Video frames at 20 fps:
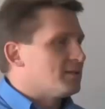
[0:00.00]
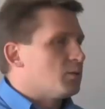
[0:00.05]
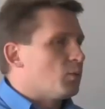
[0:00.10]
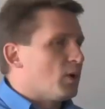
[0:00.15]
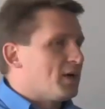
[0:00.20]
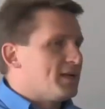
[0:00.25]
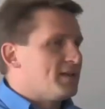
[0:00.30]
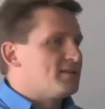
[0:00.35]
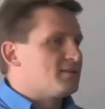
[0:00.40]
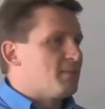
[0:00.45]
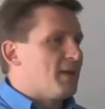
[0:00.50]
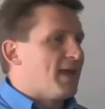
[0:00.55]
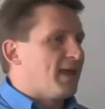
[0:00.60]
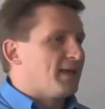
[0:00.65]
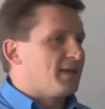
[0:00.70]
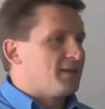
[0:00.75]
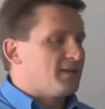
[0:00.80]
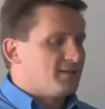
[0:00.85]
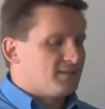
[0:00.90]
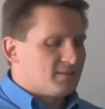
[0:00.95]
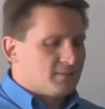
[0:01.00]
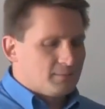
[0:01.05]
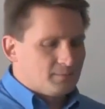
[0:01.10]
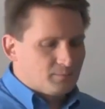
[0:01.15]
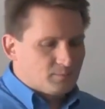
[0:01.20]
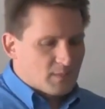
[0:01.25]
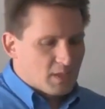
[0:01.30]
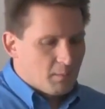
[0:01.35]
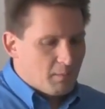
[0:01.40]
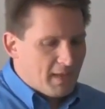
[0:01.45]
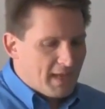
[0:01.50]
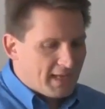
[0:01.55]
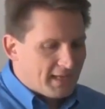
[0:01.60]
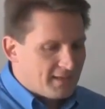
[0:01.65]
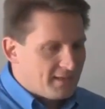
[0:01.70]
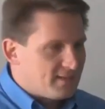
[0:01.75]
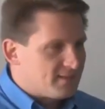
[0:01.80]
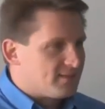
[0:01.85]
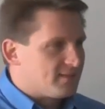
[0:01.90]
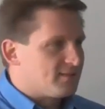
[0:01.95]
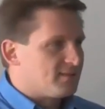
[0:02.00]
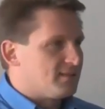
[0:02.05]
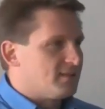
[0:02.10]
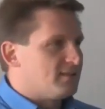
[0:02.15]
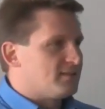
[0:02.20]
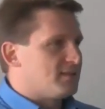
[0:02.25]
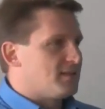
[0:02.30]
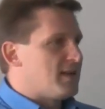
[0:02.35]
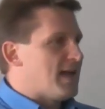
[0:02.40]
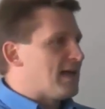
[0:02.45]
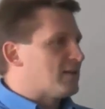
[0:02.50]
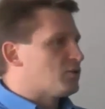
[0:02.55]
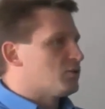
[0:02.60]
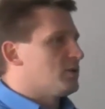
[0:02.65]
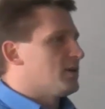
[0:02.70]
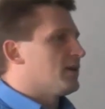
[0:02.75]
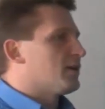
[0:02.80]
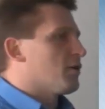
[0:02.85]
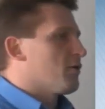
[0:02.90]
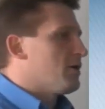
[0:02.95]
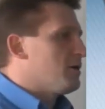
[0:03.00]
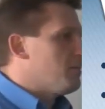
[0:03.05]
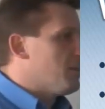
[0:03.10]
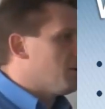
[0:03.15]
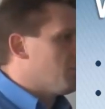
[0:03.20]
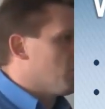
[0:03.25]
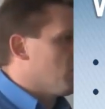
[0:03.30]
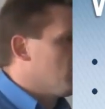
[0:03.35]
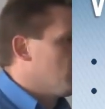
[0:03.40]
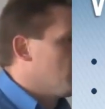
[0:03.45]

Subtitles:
What is manganese? Manganese, it's a naturally occurring mineral.